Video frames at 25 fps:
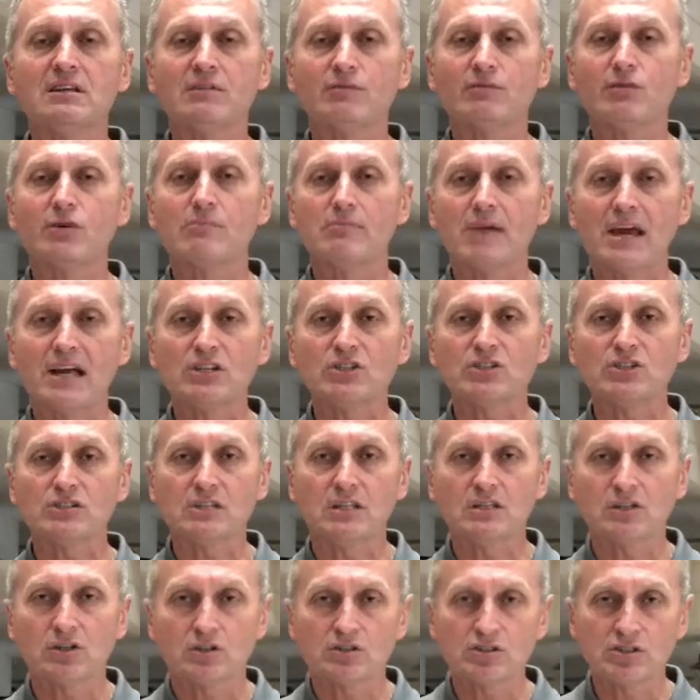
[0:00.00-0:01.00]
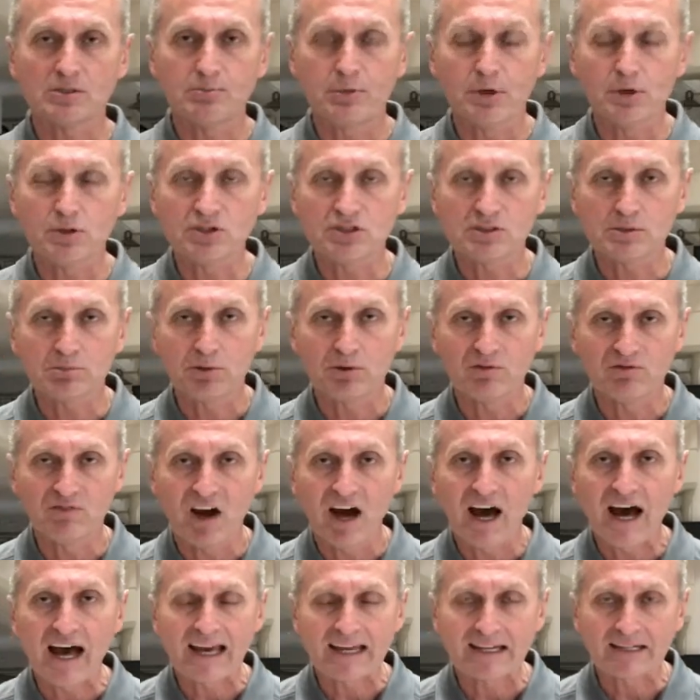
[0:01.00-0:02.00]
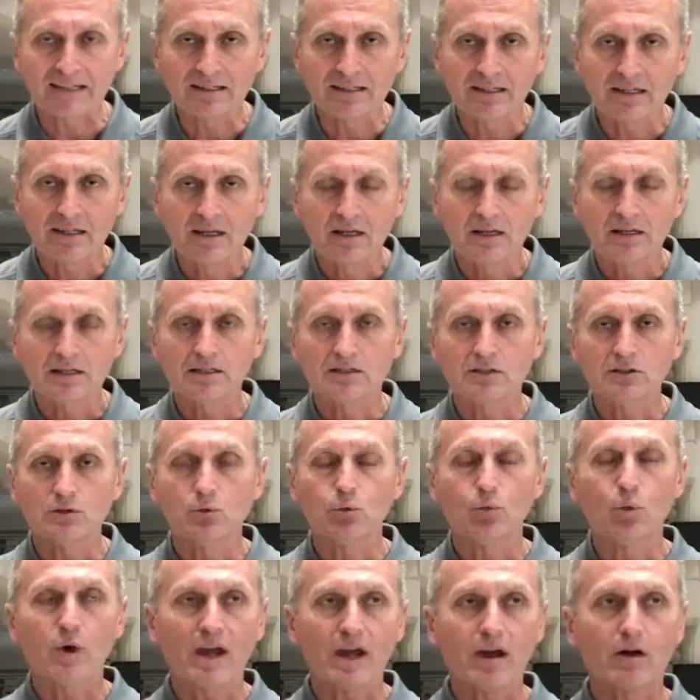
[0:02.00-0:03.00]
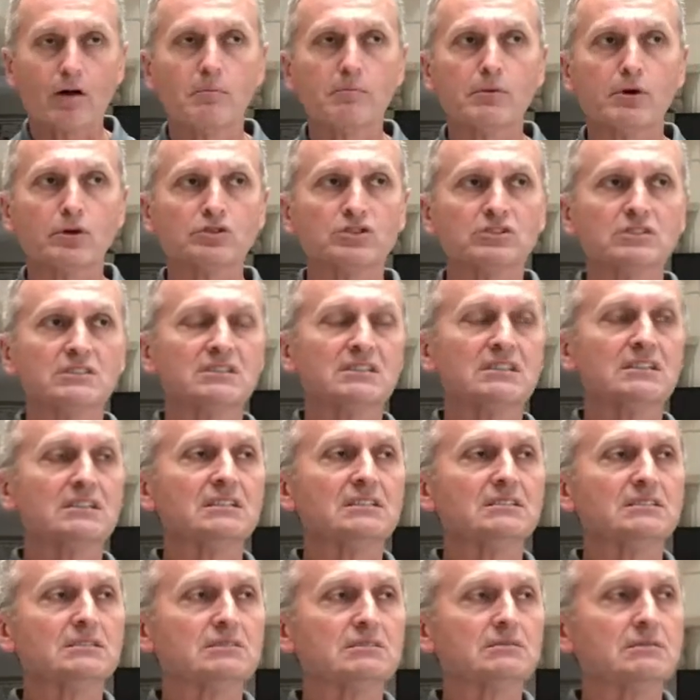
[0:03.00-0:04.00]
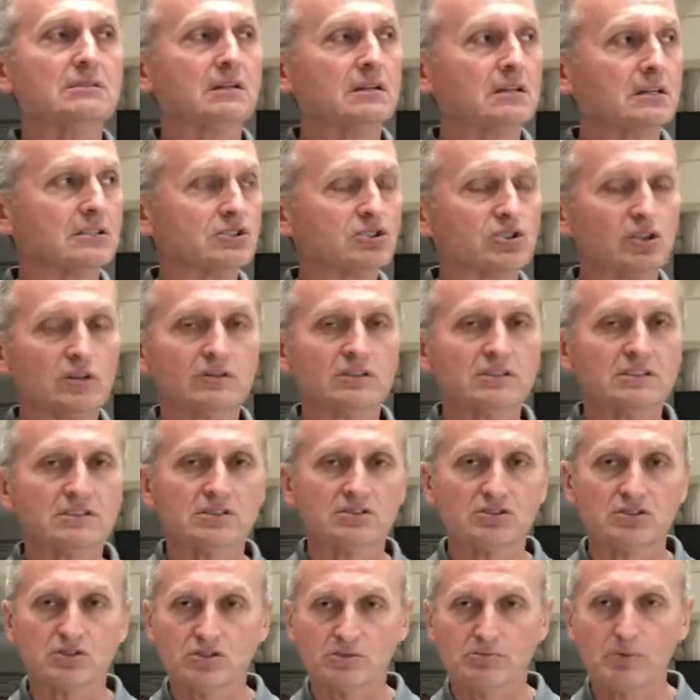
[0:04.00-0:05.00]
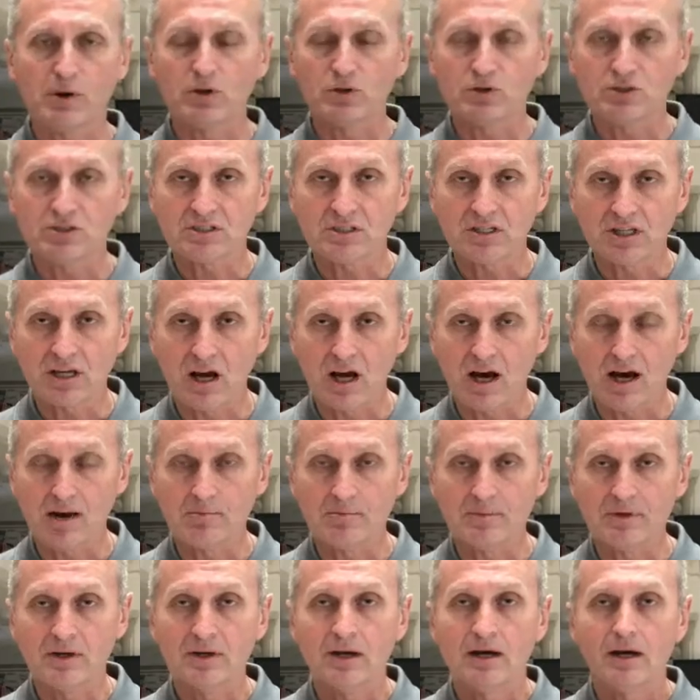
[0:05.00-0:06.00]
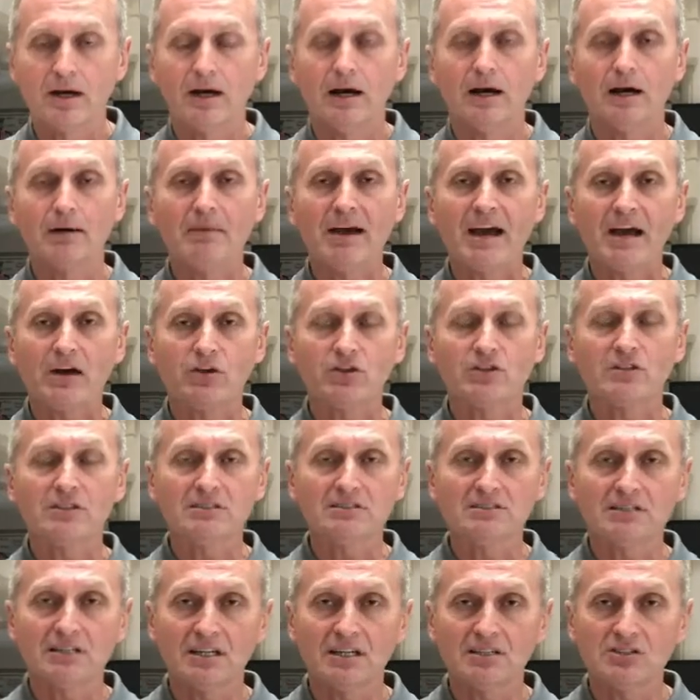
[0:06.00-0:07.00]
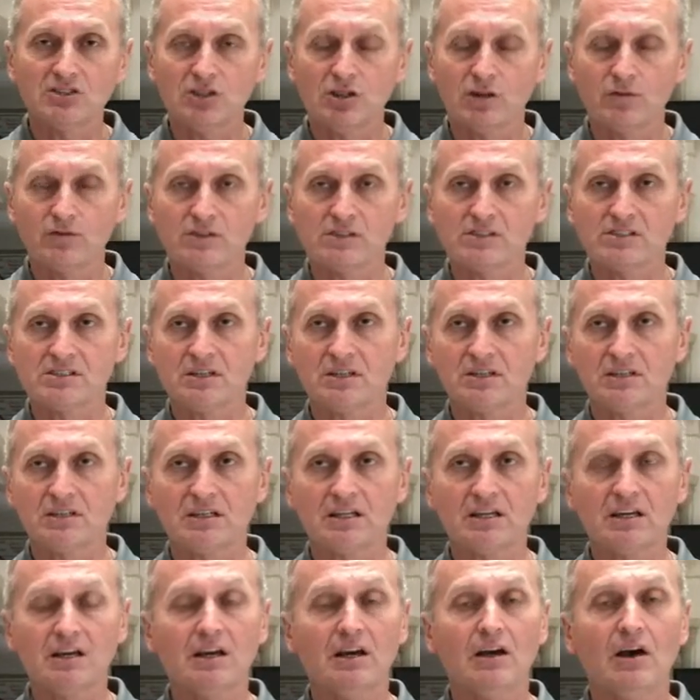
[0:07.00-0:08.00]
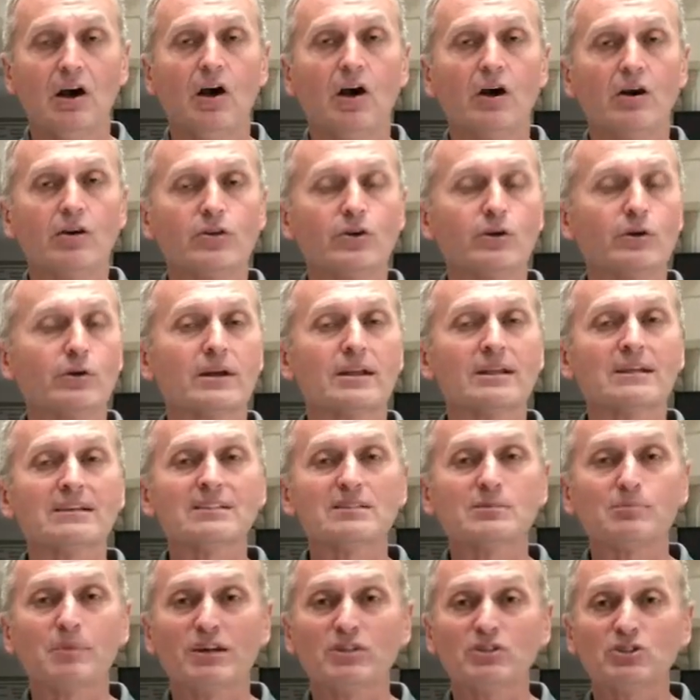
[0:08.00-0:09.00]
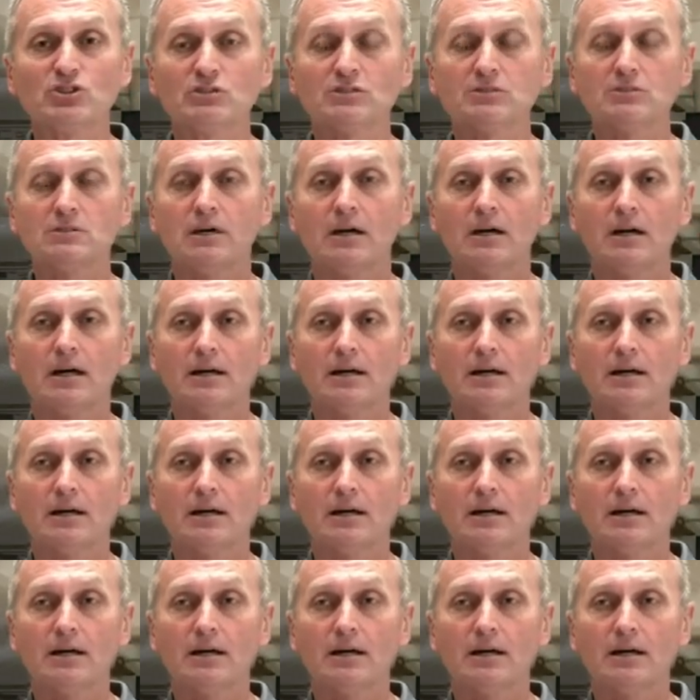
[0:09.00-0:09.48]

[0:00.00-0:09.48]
information that they're supposed to provide? You know, where emergency services are supposed to come, how to get to your facility. Are there any special